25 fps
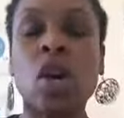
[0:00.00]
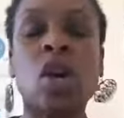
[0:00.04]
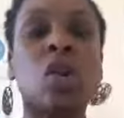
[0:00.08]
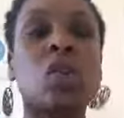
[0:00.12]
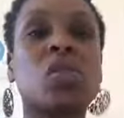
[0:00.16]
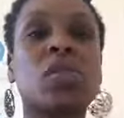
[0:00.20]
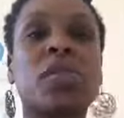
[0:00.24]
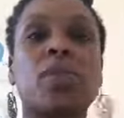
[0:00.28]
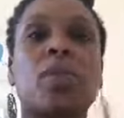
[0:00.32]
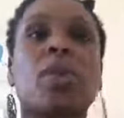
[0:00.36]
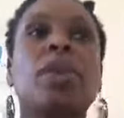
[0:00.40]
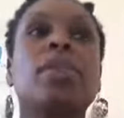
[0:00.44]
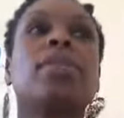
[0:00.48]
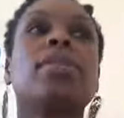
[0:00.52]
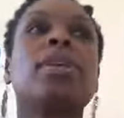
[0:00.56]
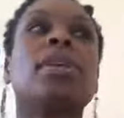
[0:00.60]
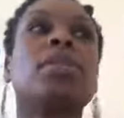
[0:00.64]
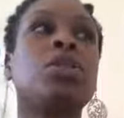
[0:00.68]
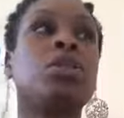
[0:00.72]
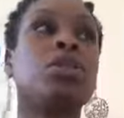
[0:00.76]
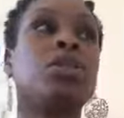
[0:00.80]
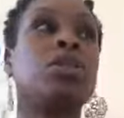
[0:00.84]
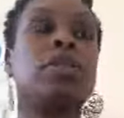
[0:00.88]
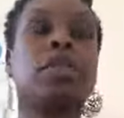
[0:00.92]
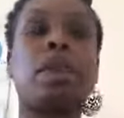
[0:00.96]
So
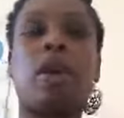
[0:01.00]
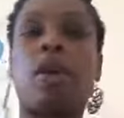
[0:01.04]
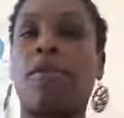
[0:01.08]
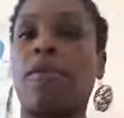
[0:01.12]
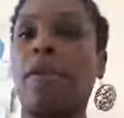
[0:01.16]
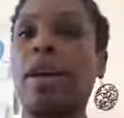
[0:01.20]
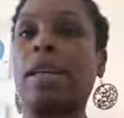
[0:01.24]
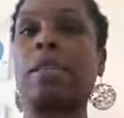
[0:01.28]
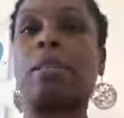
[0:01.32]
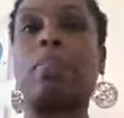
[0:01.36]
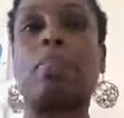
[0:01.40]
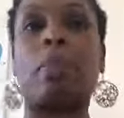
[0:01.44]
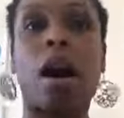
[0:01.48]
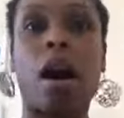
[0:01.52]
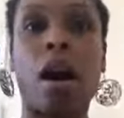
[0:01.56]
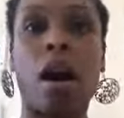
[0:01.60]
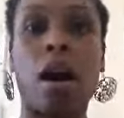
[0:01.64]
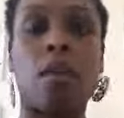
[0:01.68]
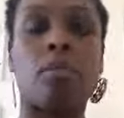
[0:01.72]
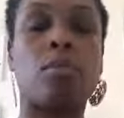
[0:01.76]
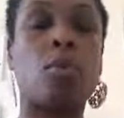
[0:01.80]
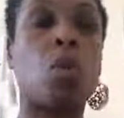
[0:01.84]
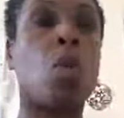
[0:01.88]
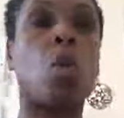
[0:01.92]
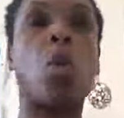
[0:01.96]
assess yourself as
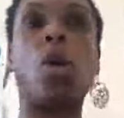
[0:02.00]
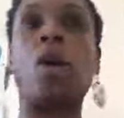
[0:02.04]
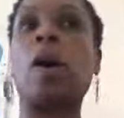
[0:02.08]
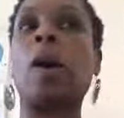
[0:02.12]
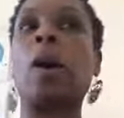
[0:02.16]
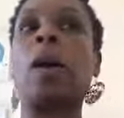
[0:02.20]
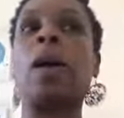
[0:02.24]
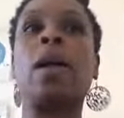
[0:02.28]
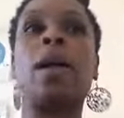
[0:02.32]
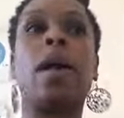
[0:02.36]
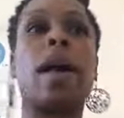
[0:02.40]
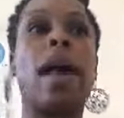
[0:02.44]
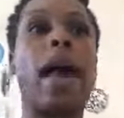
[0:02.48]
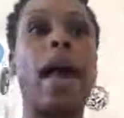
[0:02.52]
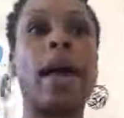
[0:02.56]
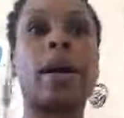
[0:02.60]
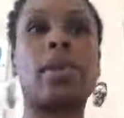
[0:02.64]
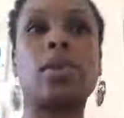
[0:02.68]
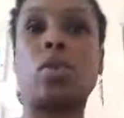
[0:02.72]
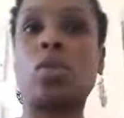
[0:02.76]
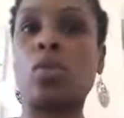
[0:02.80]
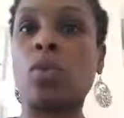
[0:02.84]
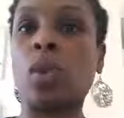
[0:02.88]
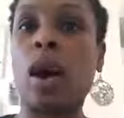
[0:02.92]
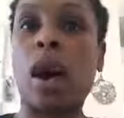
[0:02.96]
mom or
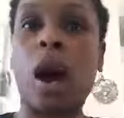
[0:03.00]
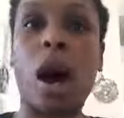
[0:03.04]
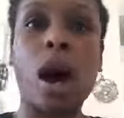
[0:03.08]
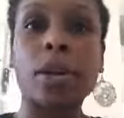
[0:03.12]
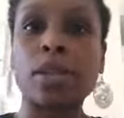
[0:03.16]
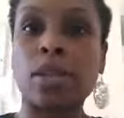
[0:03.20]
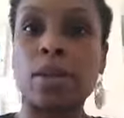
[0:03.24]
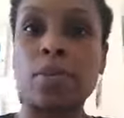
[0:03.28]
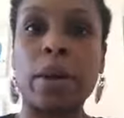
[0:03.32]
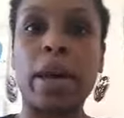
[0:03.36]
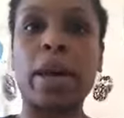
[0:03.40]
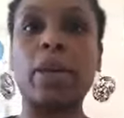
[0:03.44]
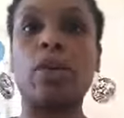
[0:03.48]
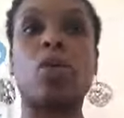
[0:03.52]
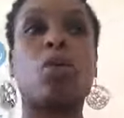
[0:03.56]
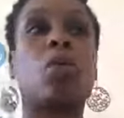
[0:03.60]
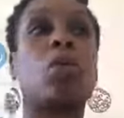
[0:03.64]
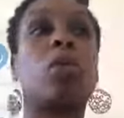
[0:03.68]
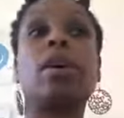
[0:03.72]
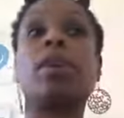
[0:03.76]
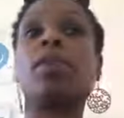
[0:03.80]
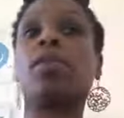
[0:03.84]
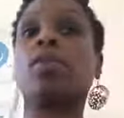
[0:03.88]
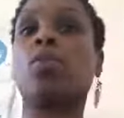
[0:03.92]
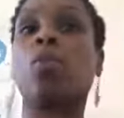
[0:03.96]
as husband
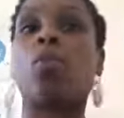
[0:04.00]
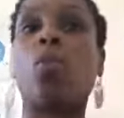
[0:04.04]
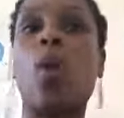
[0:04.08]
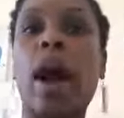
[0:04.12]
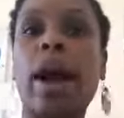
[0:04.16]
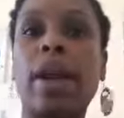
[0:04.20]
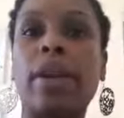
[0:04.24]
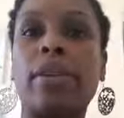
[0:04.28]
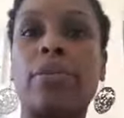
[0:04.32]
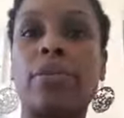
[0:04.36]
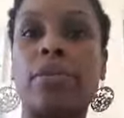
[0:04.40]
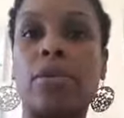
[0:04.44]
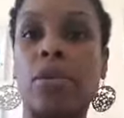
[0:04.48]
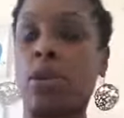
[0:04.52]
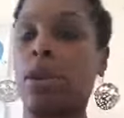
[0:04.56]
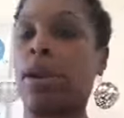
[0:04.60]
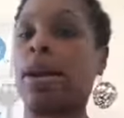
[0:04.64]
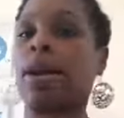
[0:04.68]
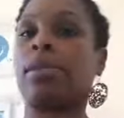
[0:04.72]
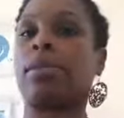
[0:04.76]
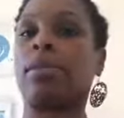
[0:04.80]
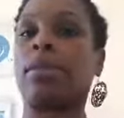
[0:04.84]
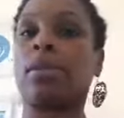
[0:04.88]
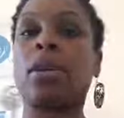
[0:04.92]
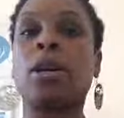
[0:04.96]
or as wife or
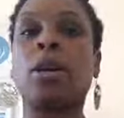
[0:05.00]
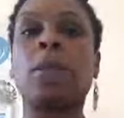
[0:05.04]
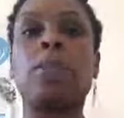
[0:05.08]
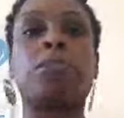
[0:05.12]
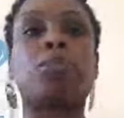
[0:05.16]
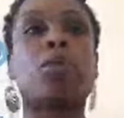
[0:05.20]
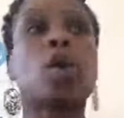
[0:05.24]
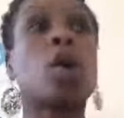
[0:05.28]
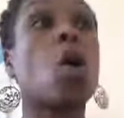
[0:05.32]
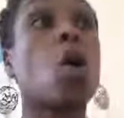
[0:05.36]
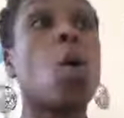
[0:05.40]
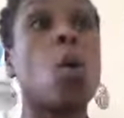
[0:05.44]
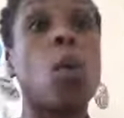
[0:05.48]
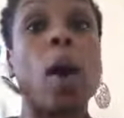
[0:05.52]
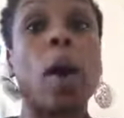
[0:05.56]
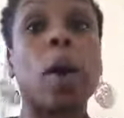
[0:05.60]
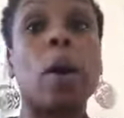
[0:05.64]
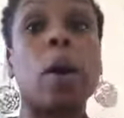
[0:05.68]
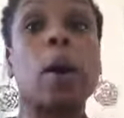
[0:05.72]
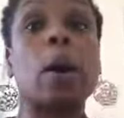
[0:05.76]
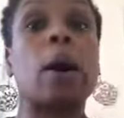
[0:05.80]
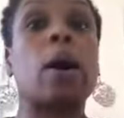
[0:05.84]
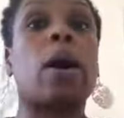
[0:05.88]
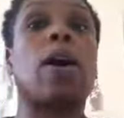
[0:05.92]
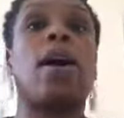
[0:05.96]
as
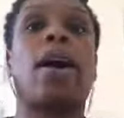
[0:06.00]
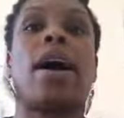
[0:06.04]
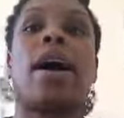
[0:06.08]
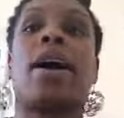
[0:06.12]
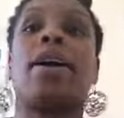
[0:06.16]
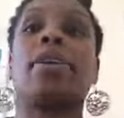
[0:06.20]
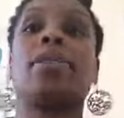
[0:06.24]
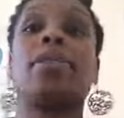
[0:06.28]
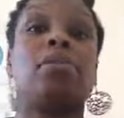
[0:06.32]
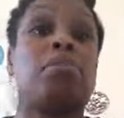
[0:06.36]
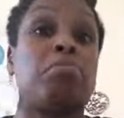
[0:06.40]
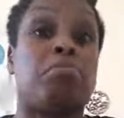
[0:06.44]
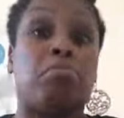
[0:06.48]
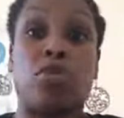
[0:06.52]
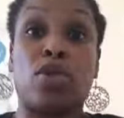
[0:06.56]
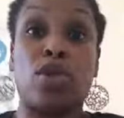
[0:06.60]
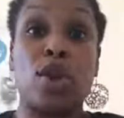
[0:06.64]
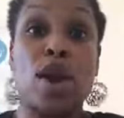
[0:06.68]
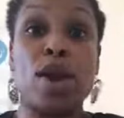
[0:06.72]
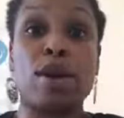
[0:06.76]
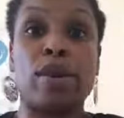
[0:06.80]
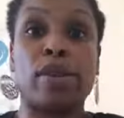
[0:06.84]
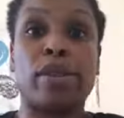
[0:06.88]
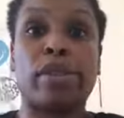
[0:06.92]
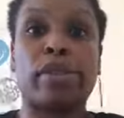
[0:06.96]
coworker, as
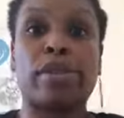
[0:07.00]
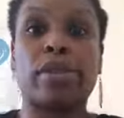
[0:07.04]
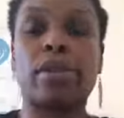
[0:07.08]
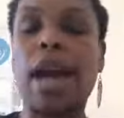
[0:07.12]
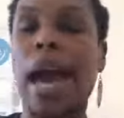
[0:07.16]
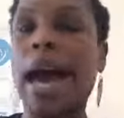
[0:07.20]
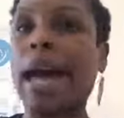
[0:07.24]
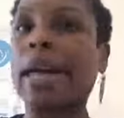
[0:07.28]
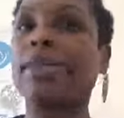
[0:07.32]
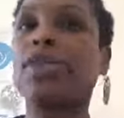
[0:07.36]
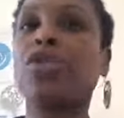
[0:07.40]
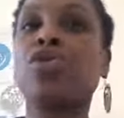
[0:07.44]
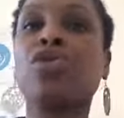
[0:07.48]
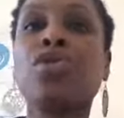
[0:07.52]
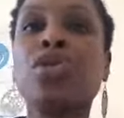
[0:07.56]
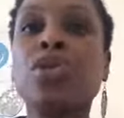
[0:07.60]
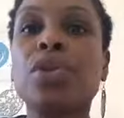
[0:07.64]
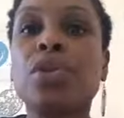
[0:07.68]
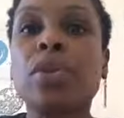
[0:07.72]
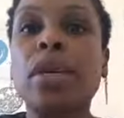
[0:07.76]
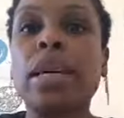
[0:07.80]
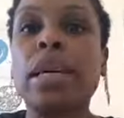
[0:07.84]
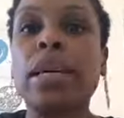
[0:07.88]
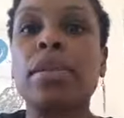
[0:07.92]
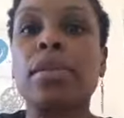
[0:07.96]
nurse, as
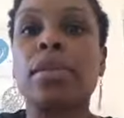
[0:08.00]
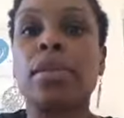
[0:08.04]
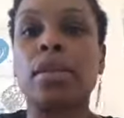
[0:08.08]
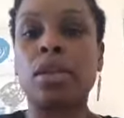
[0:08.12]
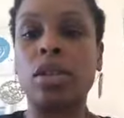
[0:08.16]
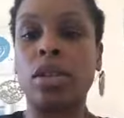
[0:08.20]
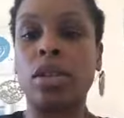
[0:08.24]
student.